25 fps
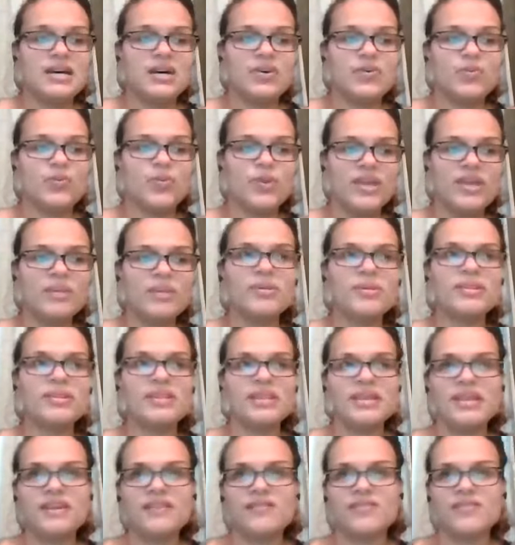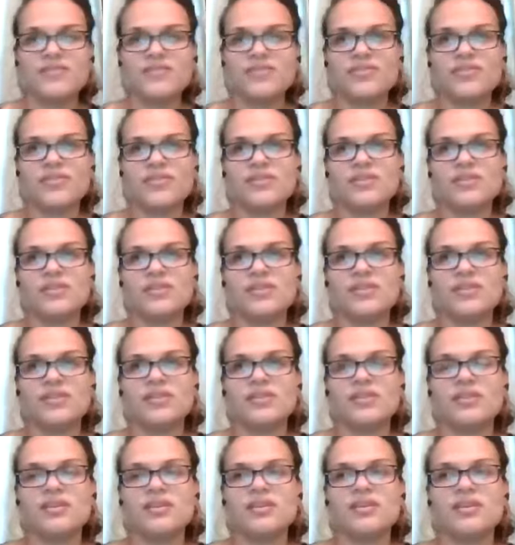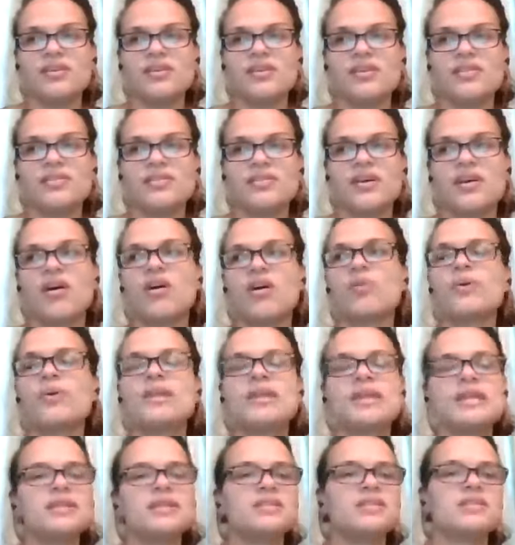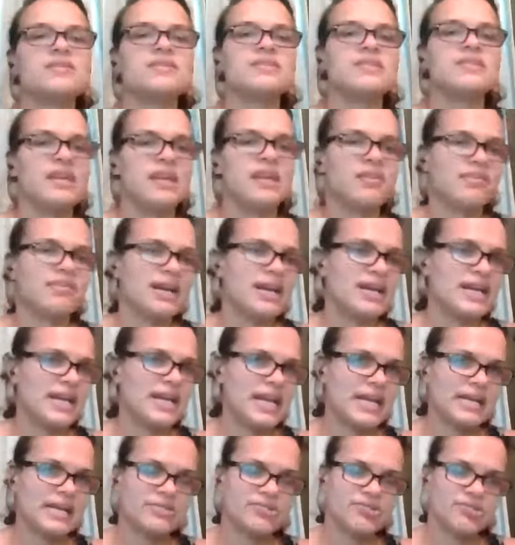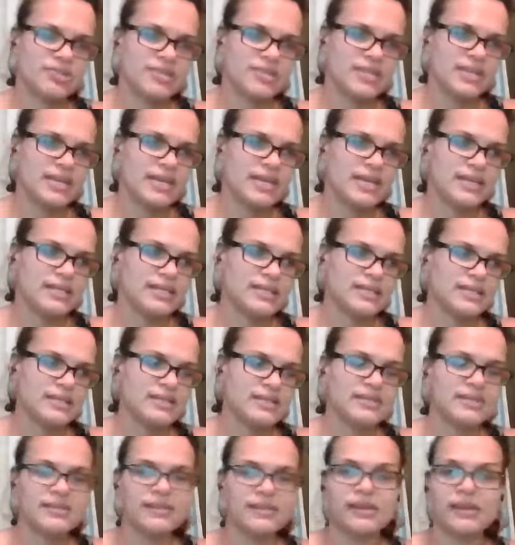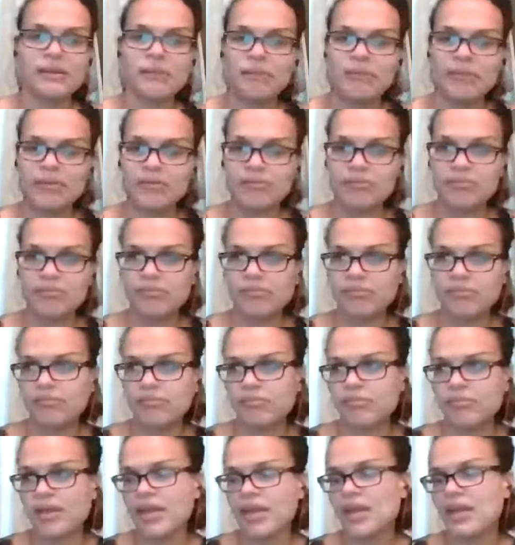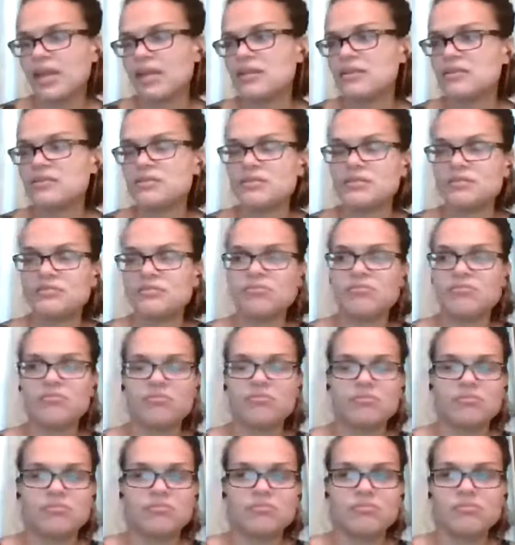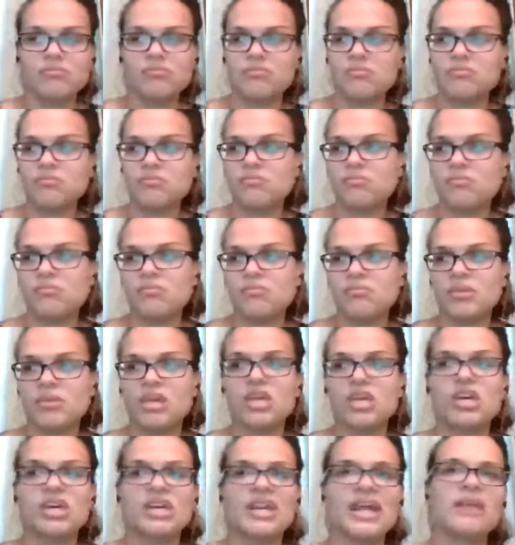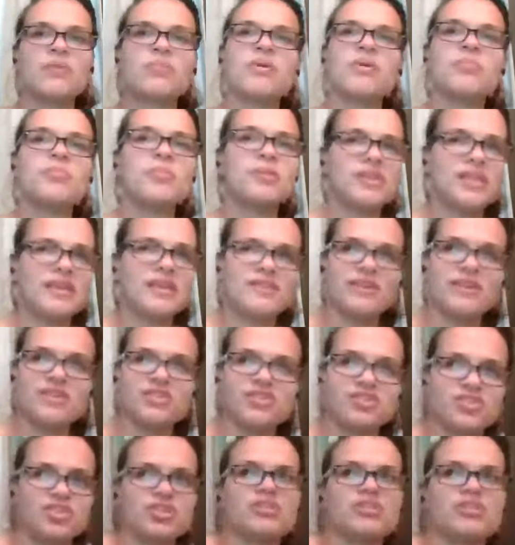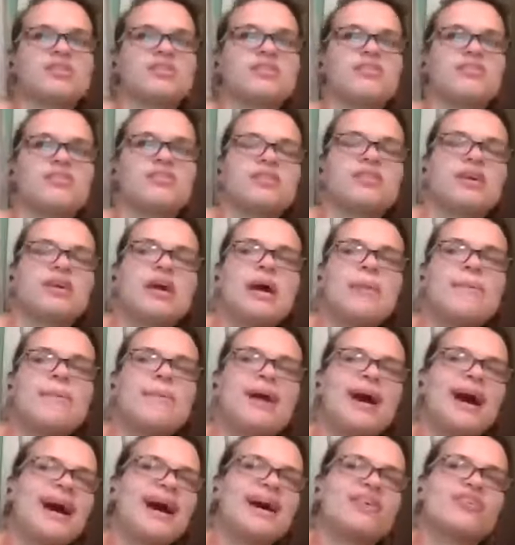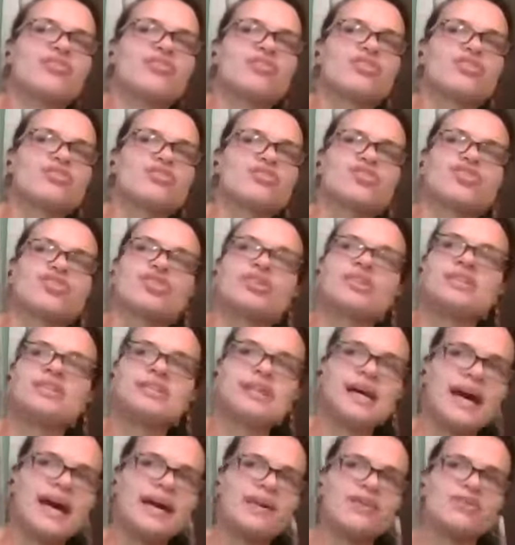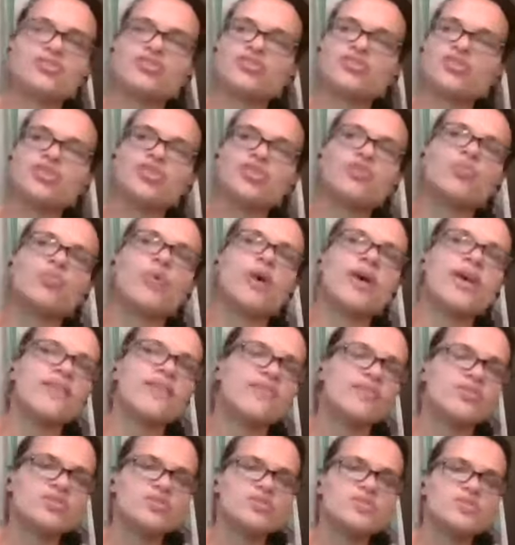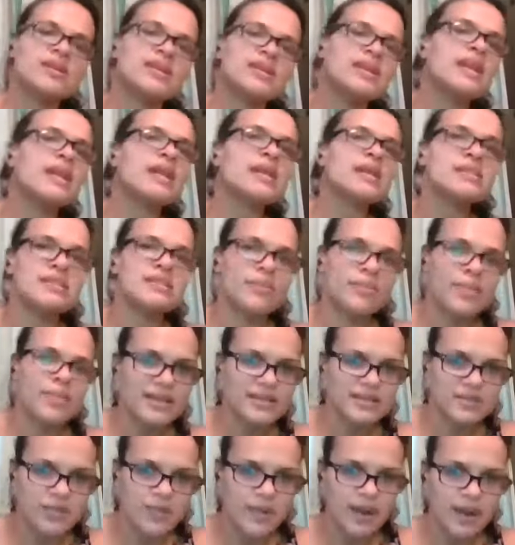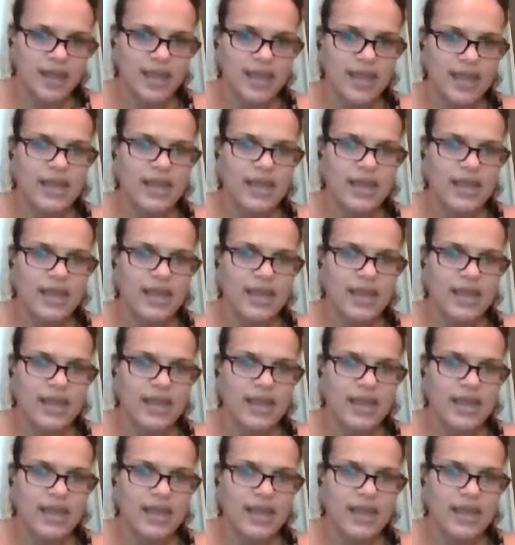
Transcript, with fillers: we believe that all we need to do is eat right and exercise, sleep, and be good. And we believe that a certain pattern or certain diet or certain way of doing it is the best way.